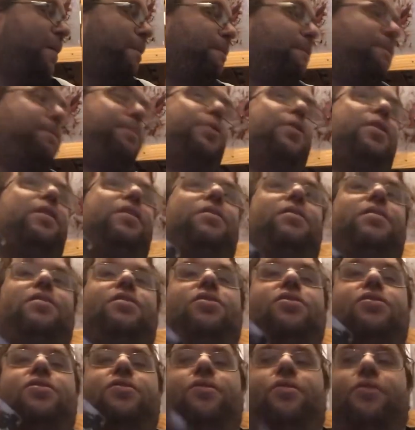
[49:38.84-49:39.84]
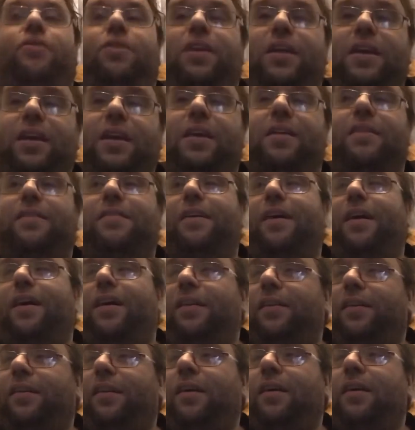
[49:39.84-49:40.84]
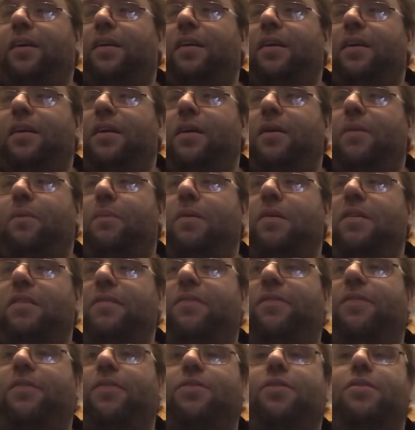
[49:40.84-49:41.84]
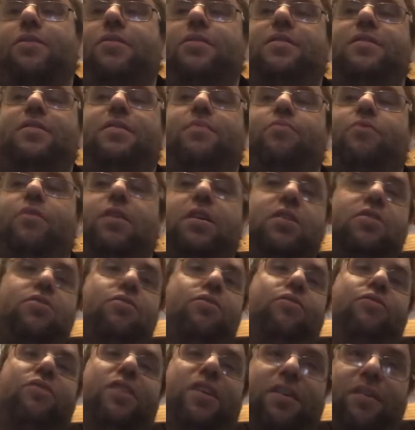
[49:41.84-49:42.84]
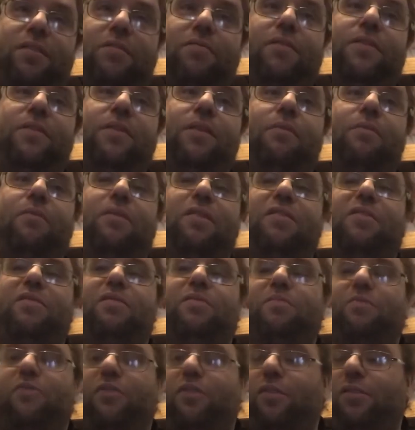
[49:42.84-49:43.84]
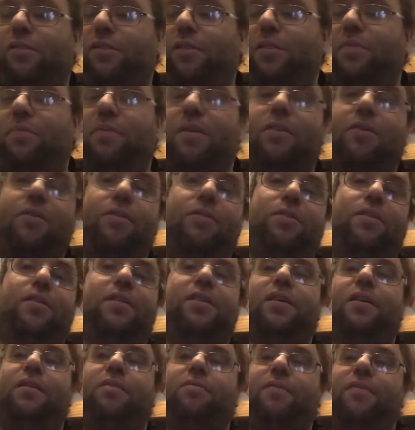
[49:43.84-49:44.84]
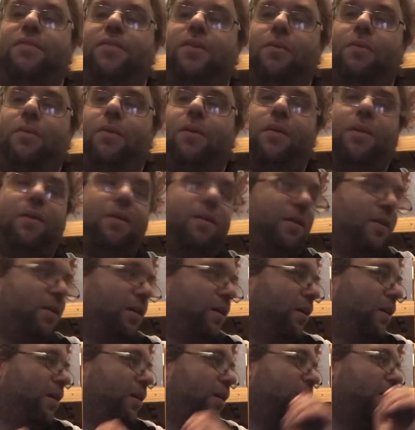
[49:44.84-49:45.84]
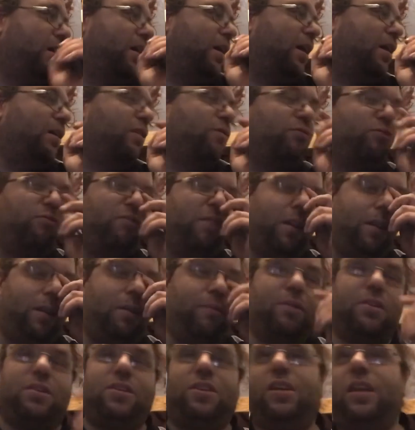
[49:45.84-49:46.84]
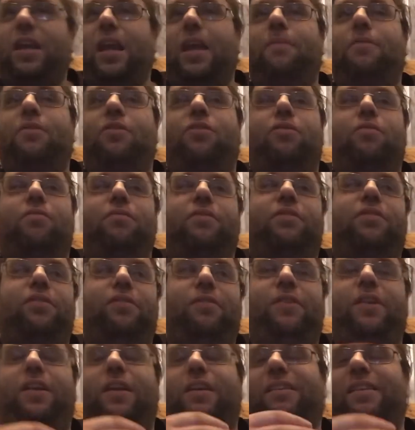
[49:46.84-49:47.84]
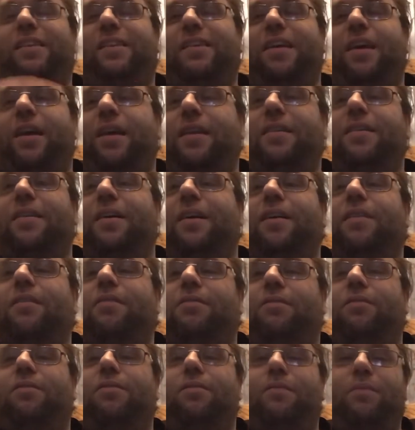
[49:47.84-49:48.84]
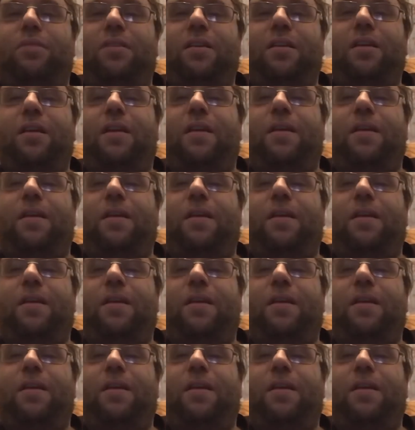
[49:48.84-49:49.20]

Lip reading: but it's annoying as hell when you've forgotten to bring your dice with you, when you've forgotten to bring other dice with you. I really wish the game had come with something like 10 dice or something.